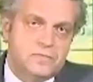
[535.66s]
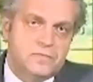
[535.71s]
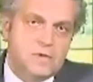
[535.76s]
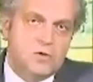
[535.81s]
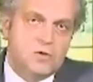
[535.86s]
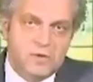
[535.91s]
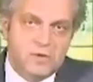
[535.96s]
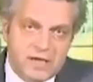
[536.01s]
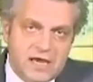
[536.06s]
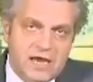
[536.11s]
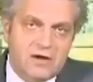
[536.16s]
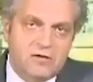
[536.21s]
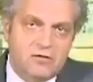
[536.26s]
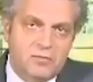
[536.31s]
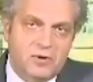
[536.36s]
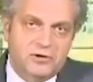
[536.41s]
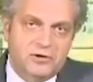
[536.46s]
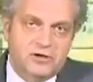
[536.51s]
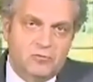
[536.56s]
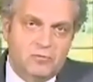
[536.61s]
we care
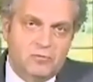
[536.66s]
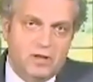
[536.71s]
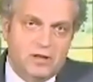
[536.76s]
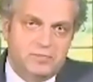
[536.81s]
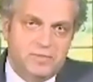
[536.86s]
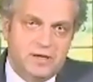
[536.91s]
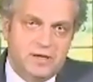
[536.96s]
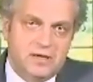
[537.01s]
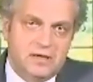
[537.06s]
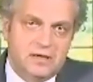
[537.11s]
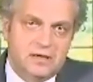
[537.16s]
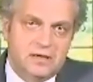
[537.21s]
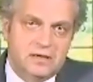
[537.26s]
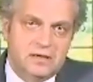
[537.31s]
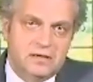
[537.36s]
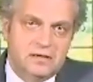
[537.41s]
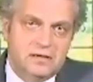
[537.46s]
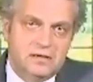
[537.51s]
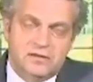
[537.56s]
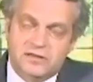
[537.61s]
about your well being.
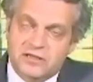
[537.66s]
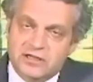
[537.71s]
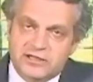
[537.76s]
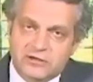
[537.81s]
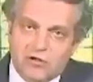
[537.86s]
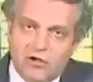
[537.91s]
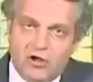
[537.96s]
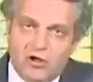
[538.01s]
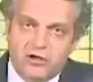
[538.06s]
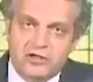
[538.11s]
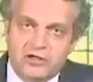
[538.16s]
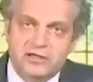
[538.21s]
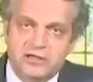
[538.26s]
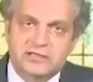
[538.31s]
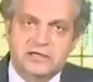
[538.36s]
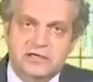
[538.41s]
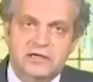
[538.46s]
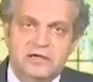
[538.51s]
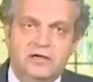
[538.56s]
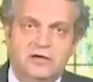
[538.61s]
This
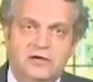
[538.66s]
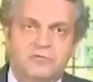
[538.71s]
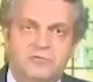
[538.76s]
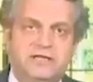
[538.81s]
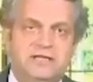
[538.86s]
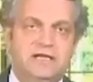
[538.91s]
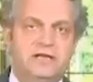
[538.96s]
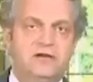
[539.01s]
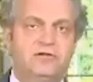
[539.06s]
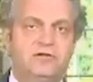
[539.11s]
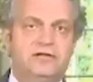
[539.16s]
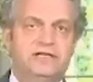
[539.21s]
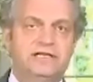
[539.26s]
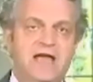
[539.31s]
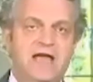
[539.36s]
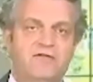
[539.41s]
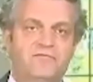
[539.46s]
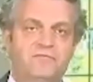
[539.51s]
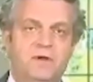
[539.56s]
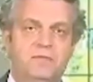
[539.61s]
August, we sent our
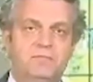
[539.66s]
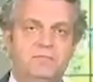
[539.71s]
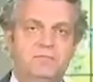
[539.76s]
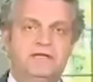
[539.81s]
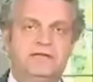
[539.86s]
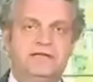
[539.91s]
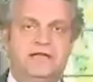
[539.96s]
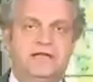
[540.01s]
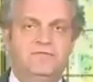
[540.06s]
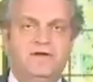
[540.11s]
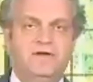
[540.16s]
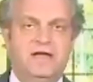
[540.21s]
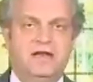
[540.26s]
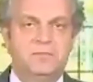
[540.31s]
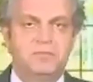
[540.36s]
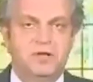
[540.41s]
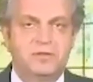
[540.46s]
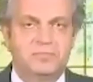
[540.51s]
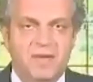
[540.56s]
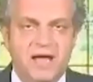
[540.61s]
staff members a
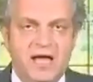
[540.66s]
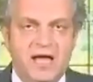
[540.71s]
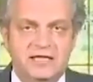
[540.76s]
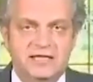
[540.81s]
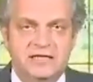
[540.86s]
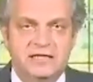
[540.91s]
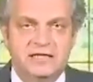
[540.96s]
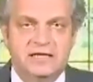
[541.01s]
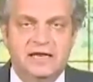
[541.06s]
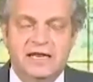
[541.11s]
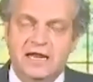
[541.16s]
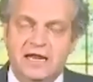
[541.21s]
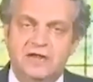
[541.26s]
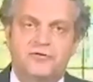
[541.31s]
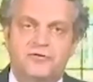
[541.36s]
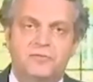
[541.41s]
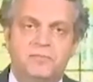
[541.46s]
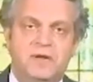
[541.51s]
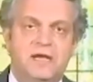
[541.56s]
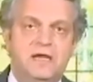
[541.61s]
Vanderbilt mask and a letter
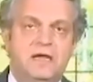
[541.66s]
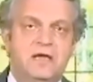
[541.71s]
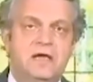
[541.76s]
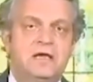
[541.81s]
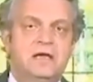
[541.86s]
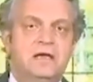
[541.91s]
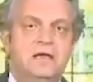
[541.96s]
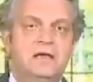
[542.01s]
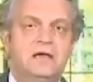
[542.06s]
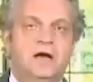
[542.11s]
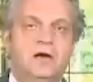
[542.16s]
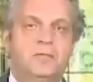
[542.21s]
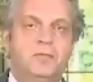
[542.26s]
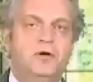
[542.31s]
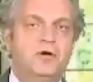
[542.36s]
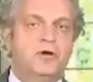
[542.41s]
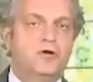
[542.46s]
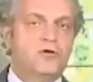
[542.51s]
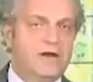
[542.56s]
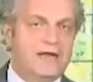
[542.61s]
from me
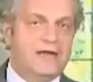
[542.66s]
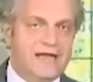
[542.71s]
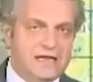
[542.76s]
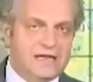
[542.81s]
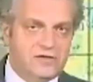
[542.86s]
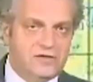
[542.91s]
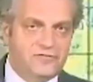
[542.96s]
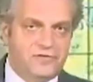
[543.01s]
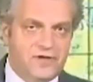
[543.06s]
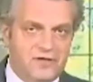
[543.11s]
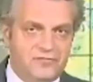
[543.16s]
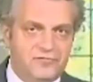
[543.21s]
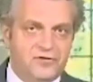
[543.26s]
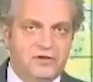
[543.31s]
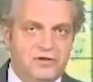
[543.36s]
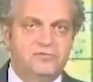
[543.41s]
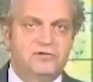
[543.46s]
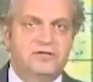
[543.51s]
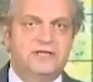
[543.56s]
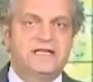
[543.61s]
about our collective
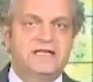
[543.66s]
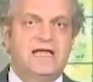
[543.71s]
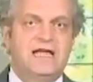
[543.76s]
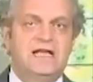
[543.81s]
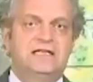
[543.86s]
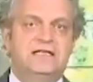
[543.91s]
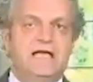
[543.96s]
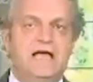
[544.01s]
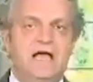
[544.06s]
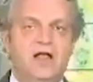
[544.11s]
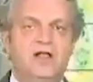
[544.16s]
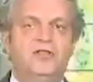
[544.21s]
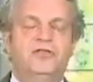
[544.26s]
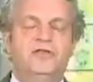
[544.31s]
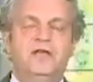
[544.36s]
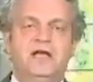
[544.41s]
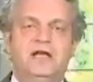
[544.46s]
effort to stay as healthy